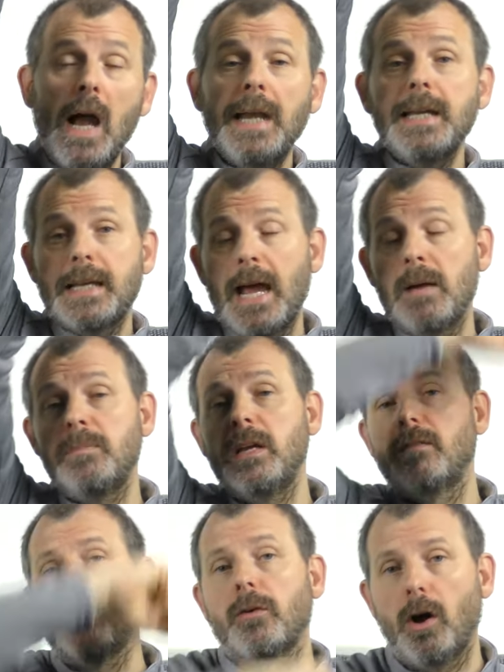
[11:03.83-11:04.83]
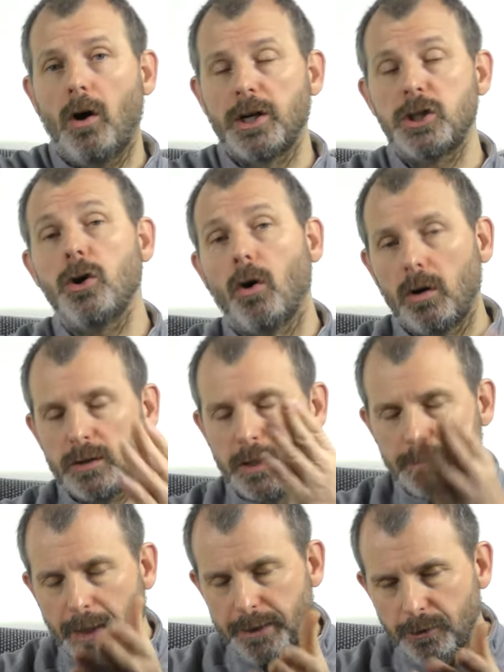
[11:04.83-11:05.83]
And it can be a very high shot,
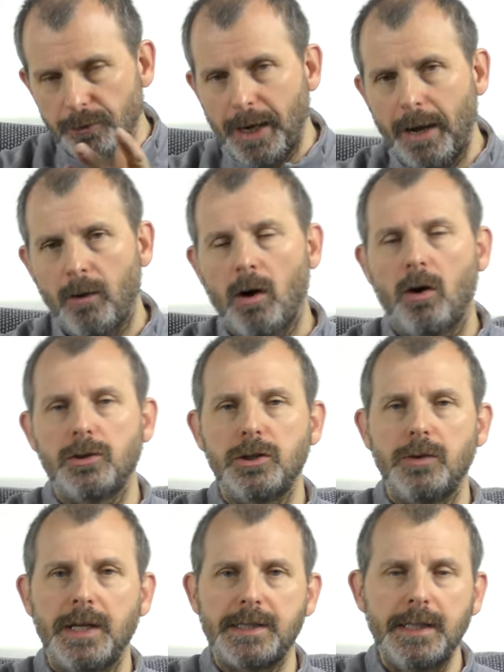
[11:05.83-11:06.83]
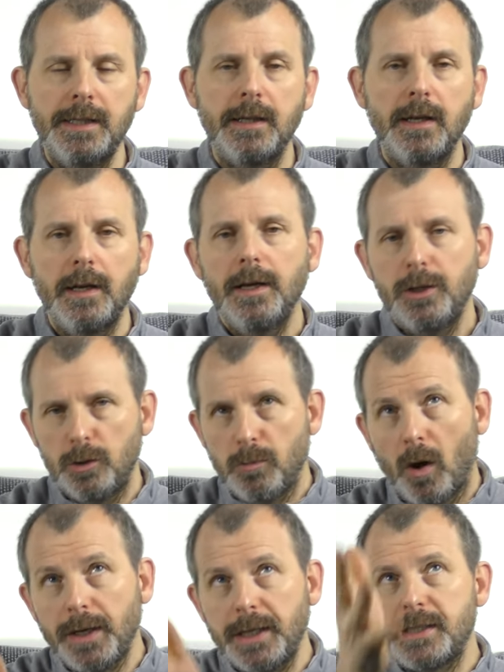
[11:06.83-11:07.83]
depending on how hard you hit it. You
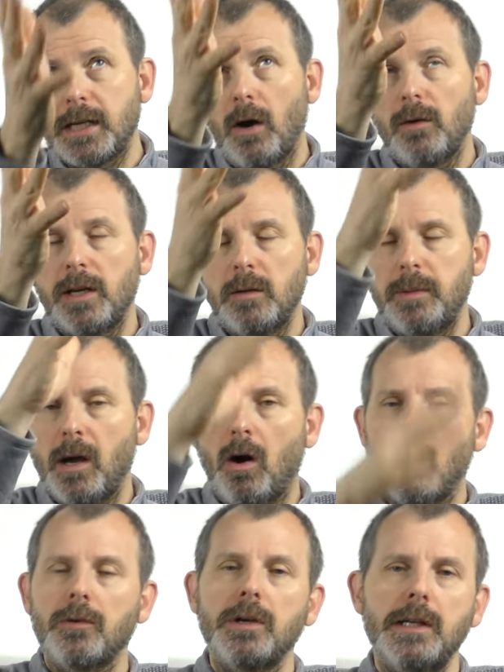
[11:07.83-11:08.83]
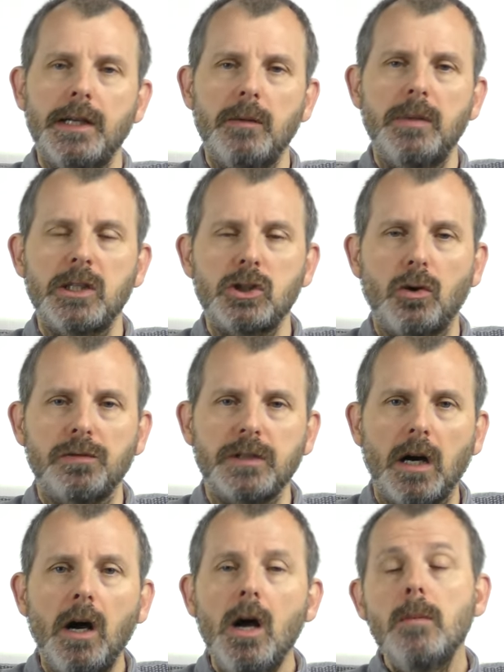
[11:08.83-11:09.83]
might need to go a little bit higher and a little bit
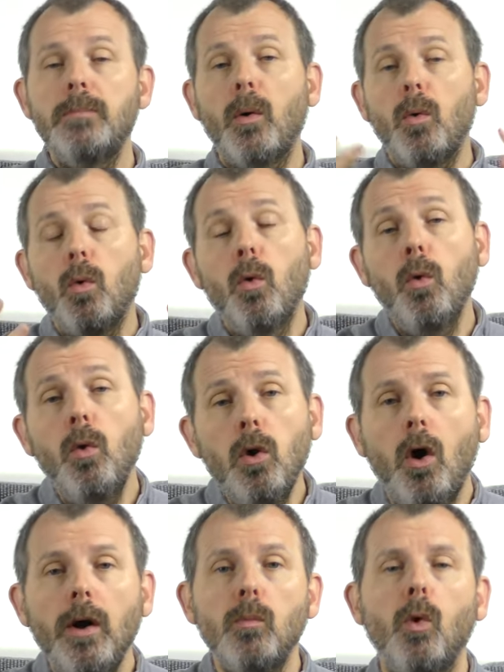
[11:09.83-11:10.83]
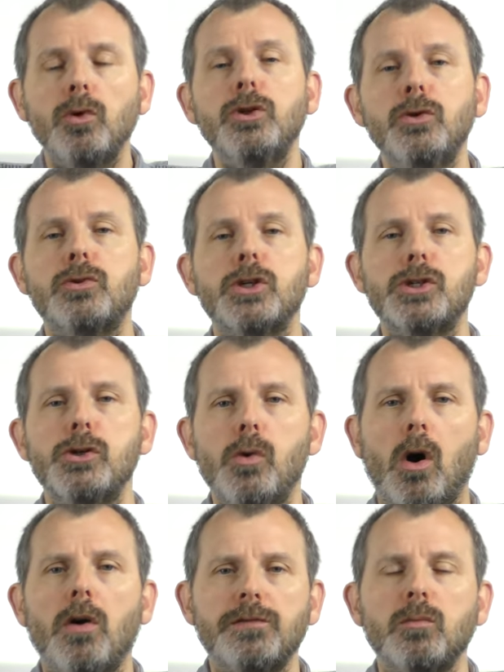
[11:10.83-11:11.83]
softer. But all I want you to
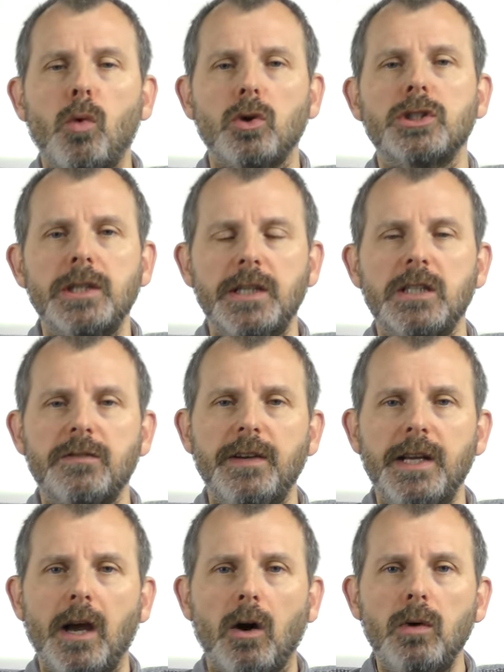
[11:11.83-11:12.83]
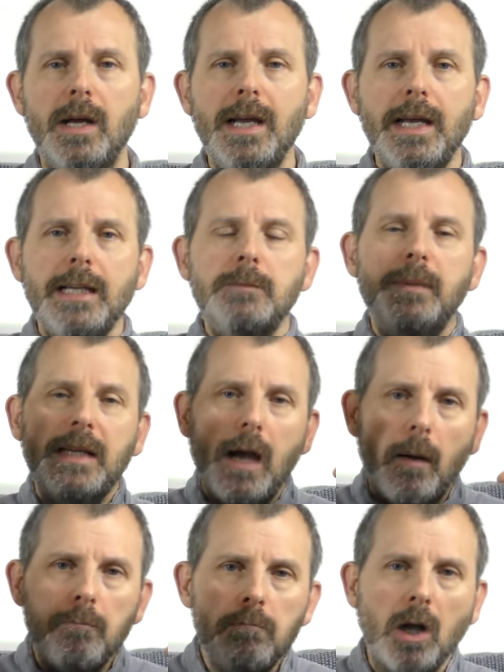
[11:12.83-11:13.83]
do after watching this video is
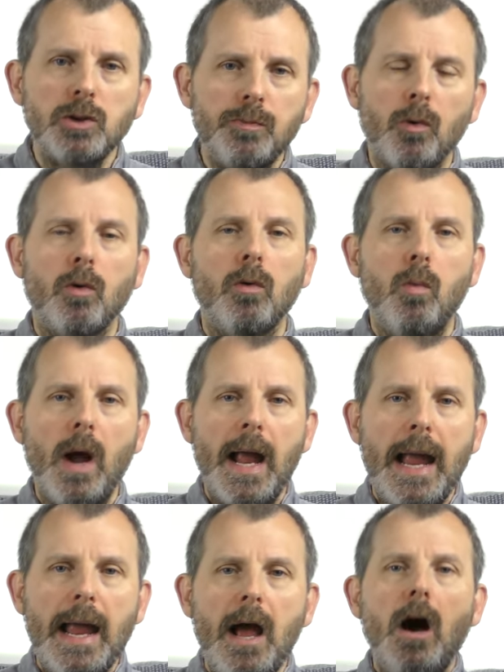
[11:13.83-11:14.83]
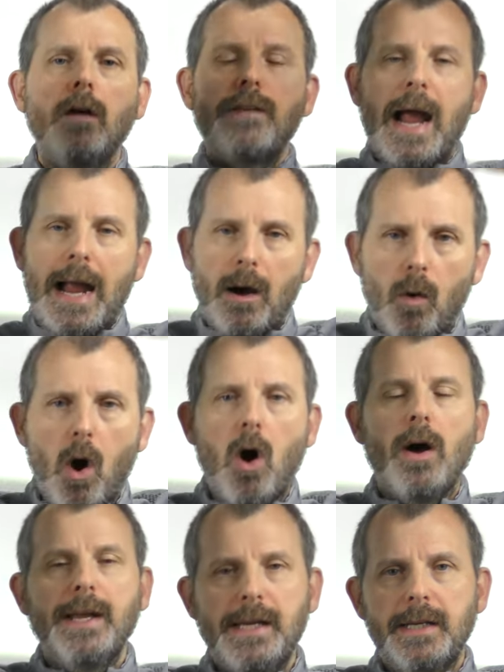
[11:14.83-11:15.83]
become much more aware of how
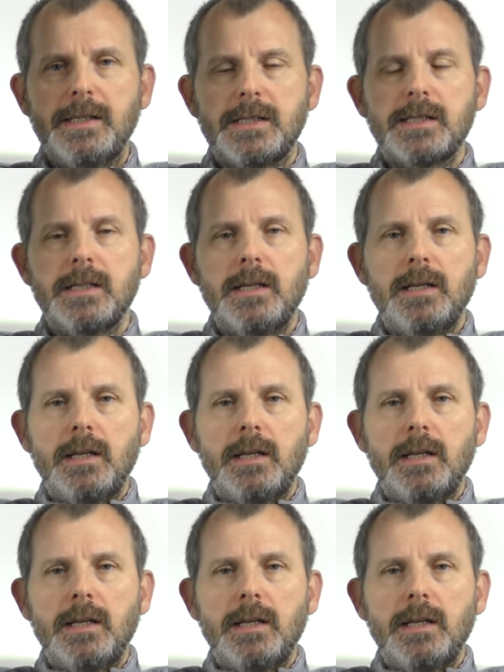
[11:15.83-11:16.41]
high it is.